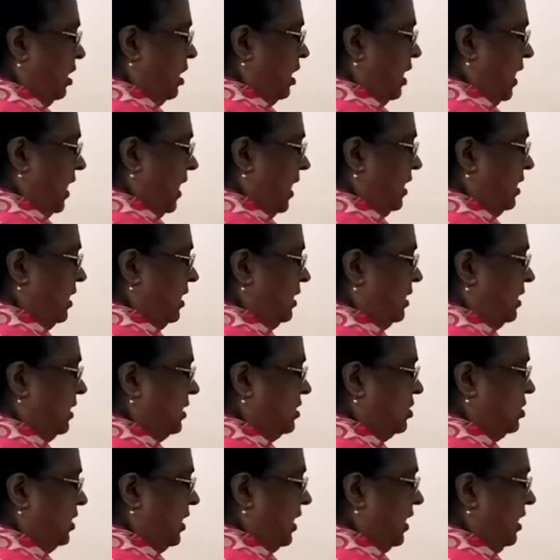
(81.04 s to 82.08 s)
and in the
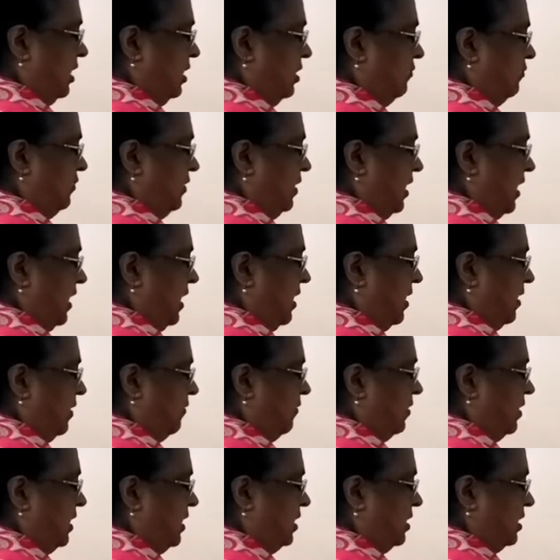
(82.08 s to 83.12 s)
gel we have
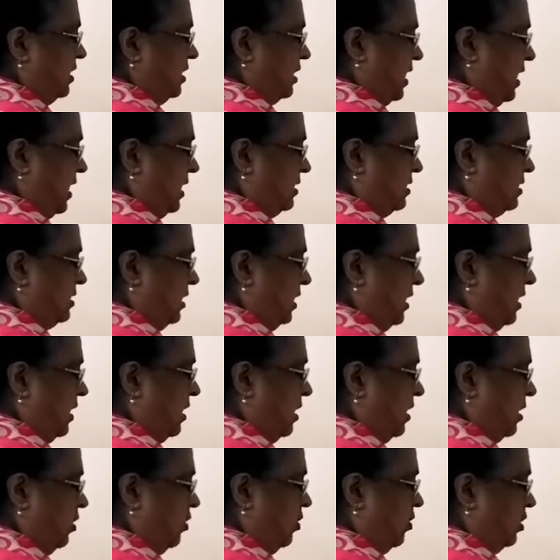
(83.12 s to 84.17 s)
either
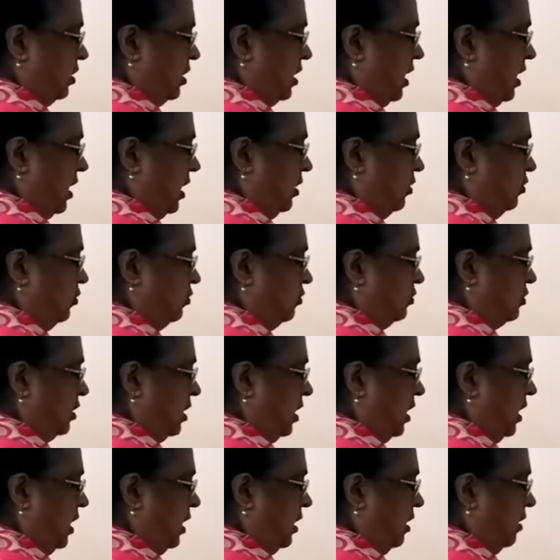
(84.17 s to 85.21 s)
KCl or
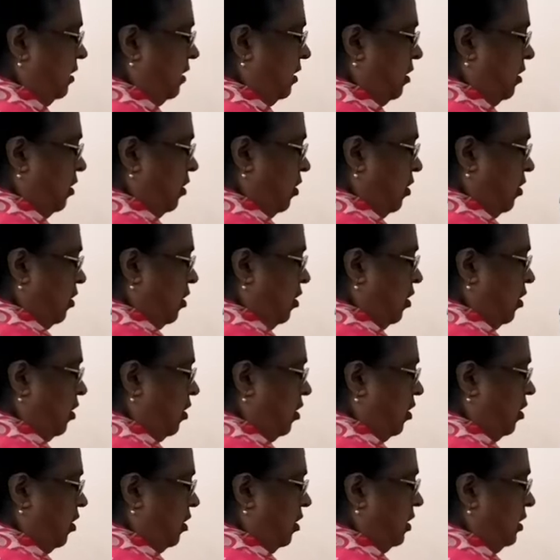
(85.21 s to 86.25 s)
KNO3
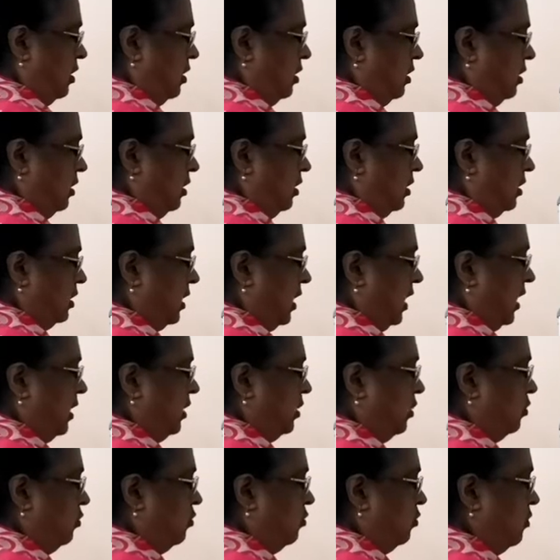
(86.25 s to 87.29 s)
or
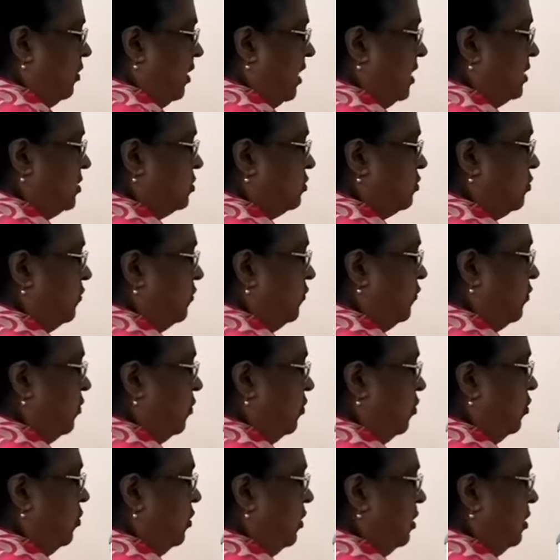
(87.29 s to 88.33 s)

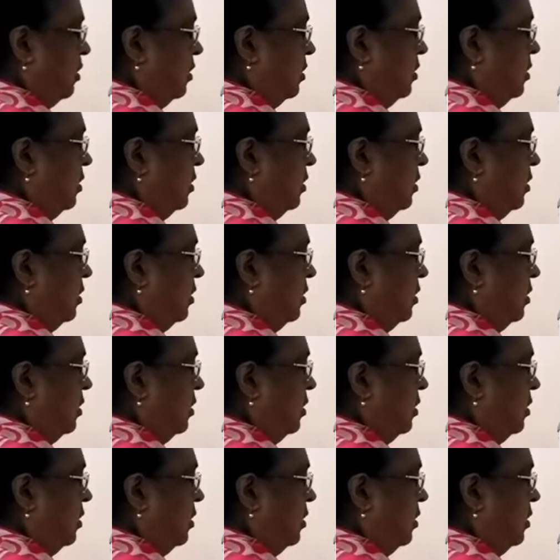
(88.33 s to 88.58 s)
K2SO4.